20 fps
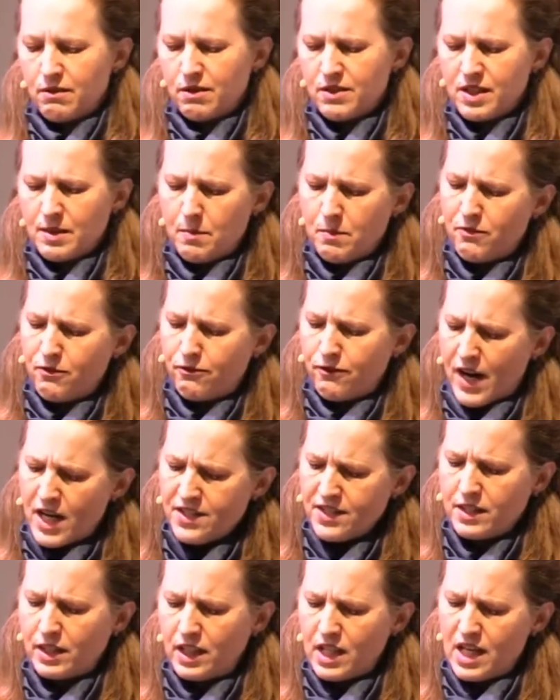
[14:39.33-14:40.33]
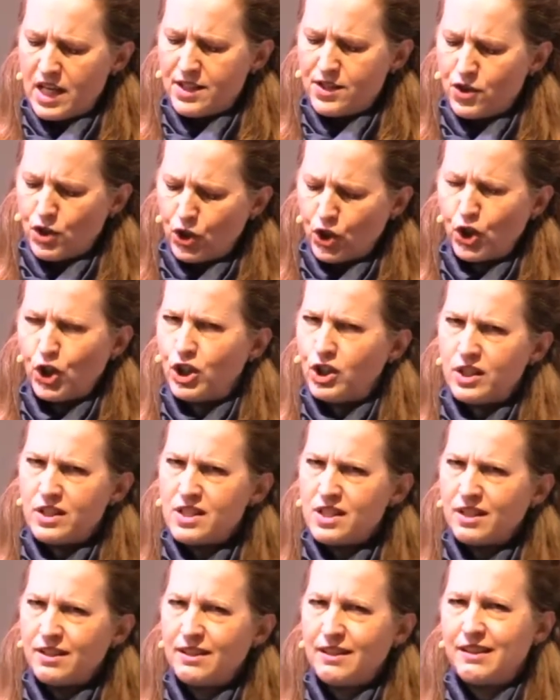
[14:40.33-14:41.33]
some fossilized
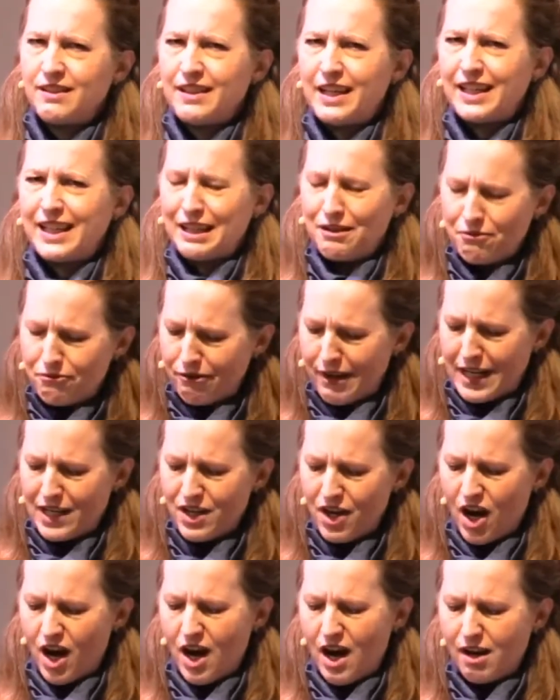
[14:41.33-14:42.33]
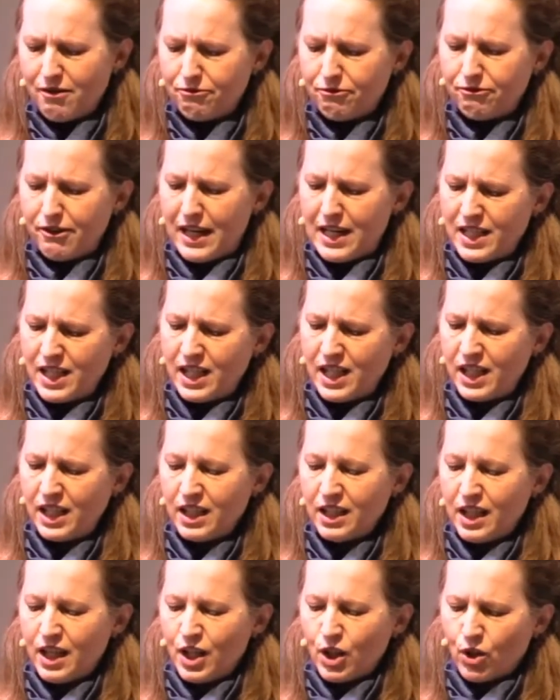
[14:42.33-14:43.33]
good that can fend off
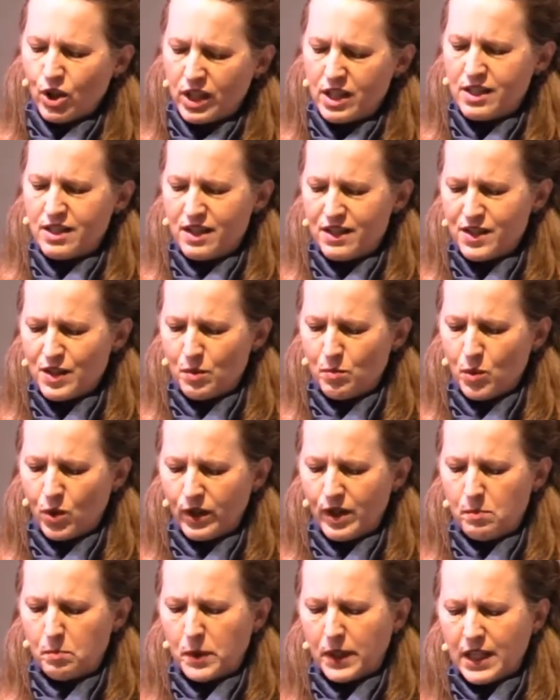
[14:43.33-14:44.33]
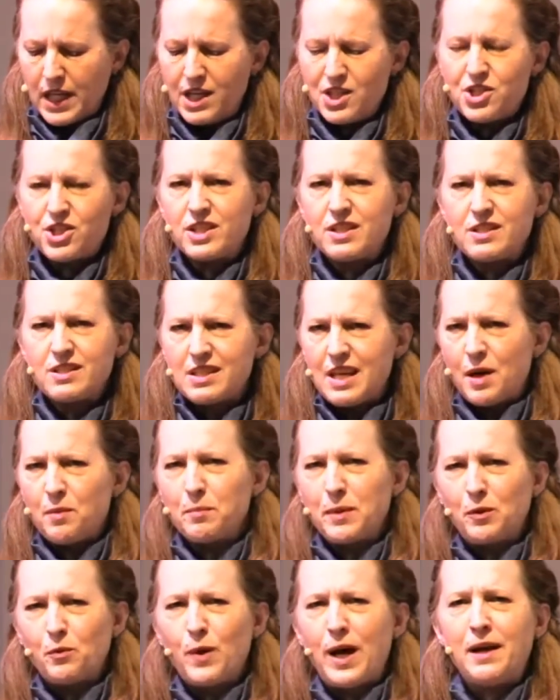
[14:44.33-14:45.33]
any criticism or implications that
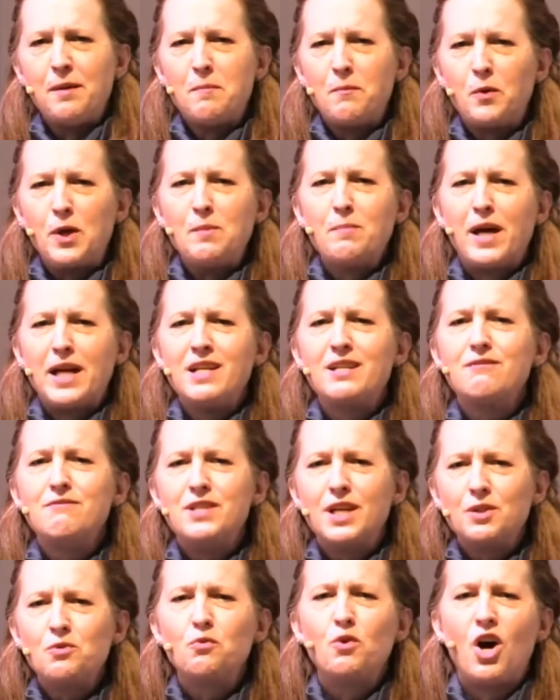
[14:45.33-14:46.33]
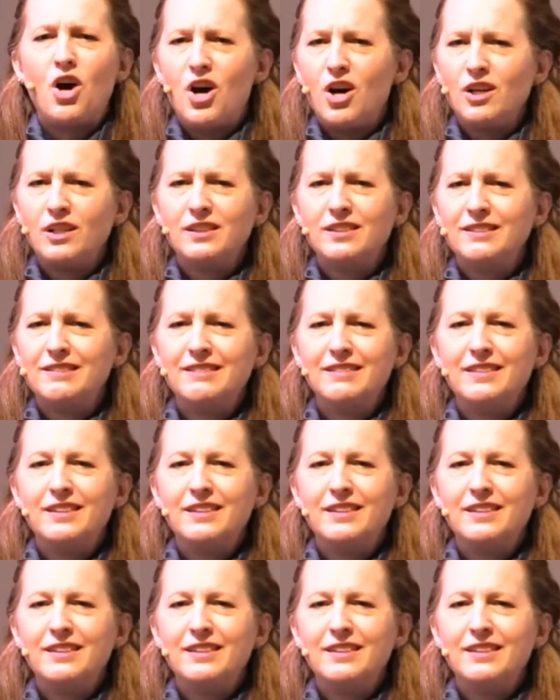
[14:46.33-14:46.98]
we, we might have done wrong,